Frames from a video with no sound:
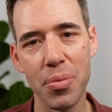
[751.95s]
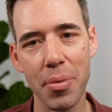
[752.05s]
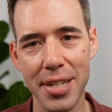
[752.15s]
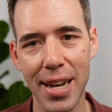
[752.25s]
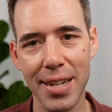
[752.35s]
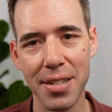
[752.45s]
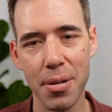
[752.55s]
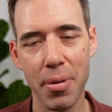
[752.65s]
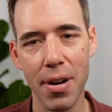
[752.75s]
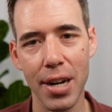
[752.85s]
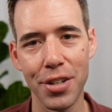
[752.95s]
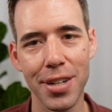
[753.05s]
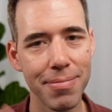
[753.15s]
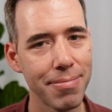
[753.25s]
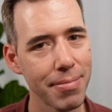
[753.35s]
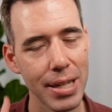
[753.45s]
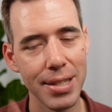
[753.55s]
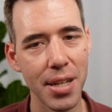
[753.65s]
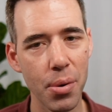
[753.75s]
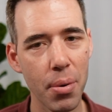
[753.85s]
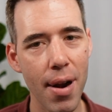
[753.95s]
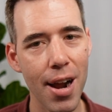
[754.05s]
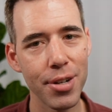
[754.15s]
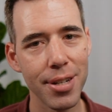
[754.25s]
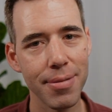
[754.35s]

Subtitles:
we test in production. See you around.